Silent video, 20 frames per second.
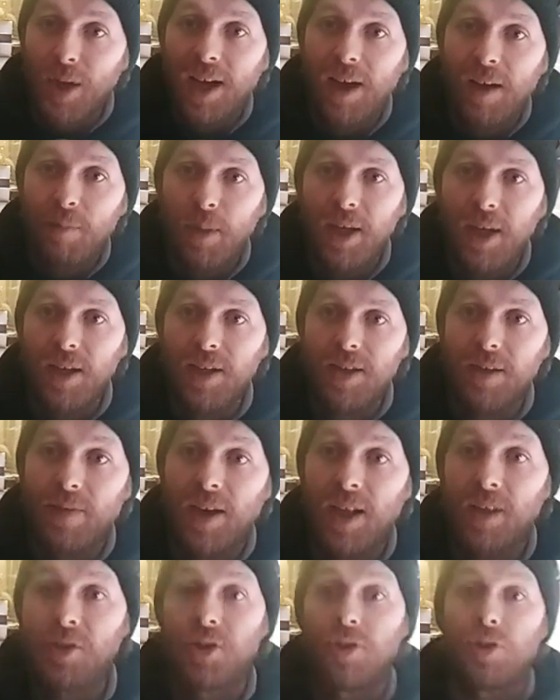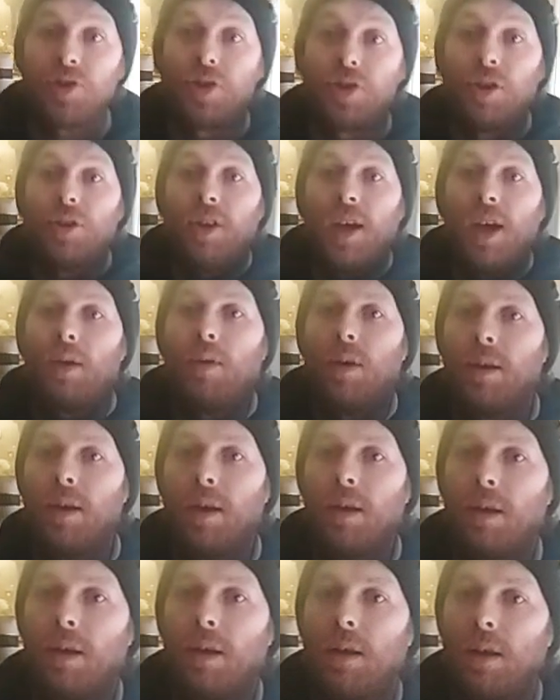Is it a goal, is it not a goal?
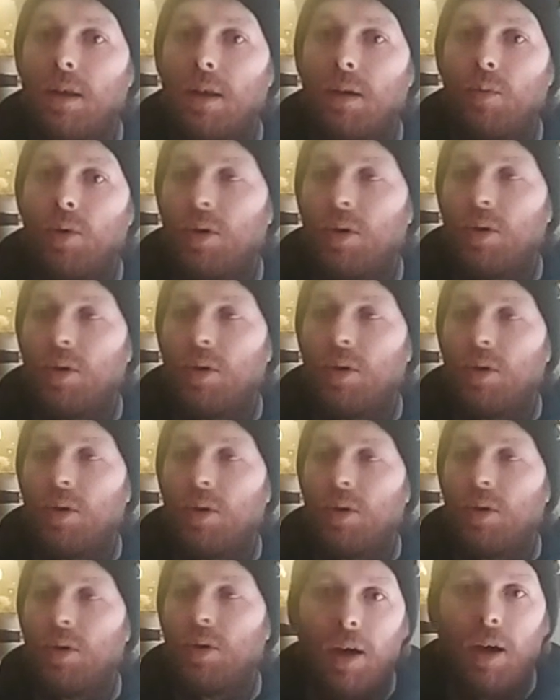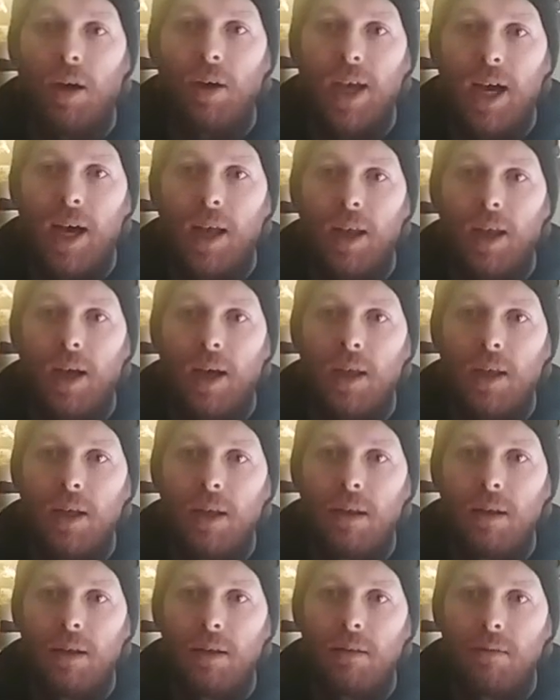How do we know? What do we know? Fuck all,
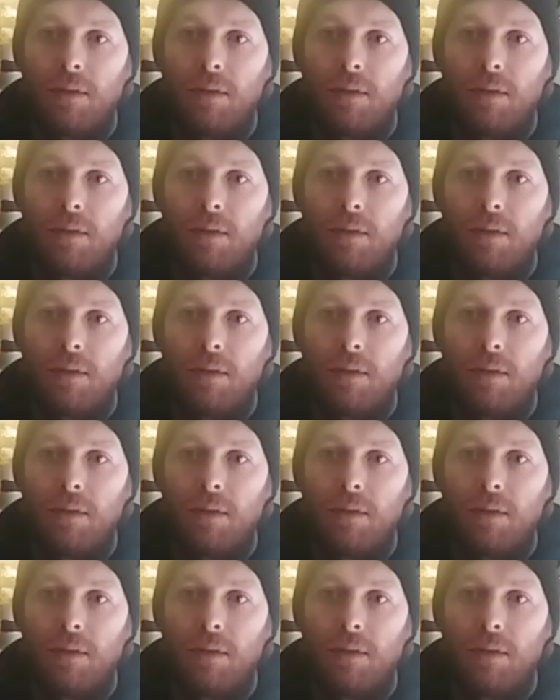because you're